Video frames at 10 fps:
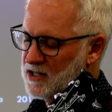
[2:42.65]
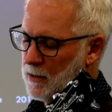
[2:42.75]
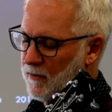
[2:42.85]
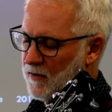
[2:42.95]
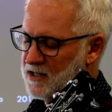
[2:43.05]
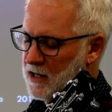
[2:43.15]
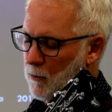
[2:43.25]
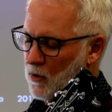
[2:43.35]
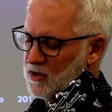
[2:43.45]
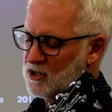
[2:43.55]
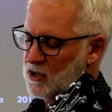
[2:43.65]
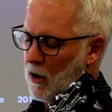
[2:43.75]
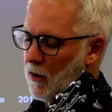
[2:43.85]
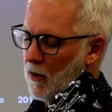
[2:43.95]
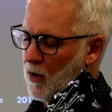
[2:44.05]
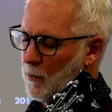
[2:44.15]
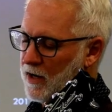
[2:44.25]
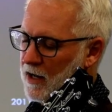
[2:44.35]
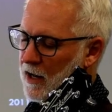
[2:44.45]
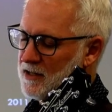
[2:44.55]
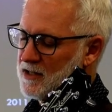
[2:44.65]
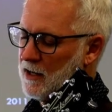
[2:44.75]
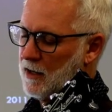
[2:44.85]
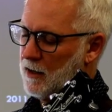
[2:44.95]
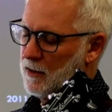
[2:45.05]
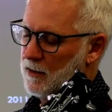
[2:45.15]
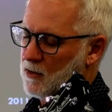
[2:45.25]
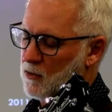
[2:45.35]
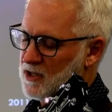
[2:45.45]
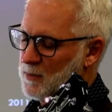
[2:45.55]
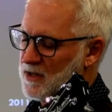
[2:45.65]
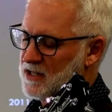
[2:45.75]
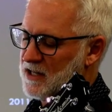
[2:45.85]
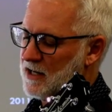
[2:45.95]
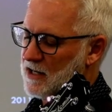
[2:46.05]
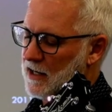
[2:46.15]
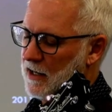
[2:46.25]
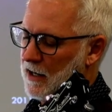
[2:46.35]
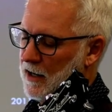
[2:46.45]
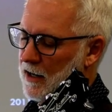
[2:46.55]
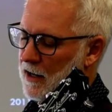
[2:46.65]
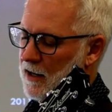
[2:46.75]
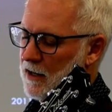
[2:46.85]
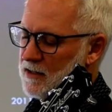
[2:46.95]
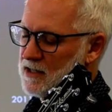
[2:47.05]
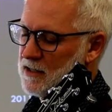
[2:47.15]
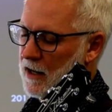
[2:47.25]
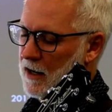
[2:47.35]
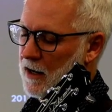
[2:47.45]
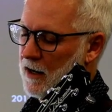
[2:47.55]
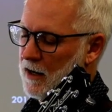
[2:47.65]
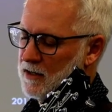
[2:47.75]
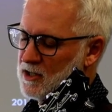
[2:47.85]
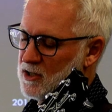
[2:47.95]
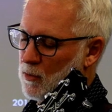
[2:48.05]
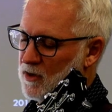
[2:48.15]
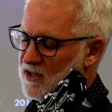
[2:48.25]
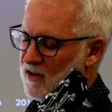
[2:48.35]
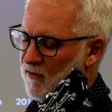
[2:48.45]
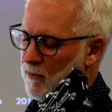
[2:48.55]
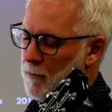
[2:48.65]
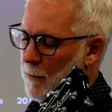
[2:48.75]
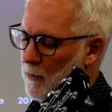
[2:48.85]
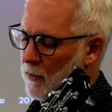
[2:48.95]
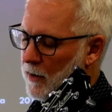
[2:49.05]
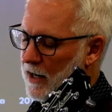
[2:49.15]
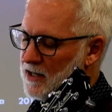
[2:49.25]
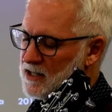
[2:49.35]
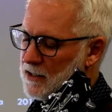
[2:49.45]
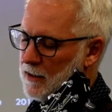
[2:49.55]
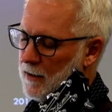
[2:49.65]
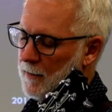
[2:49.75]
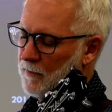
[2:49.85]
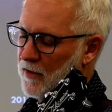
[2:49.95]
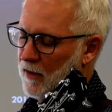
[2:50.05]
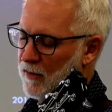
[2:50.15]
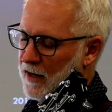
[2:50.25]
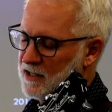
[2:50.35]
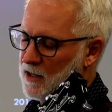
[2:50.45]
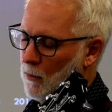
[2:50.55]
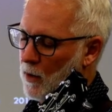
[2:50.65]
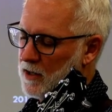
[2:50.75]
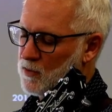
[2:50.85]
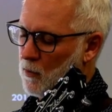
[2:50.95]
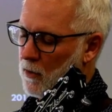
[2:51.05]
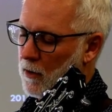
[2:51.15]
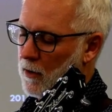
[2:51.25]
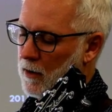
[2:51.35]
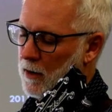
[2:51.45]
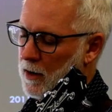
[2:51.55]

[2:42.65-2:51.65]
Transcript: Some of us come with sorrow because the Christmas season is a source of memories, things that once were.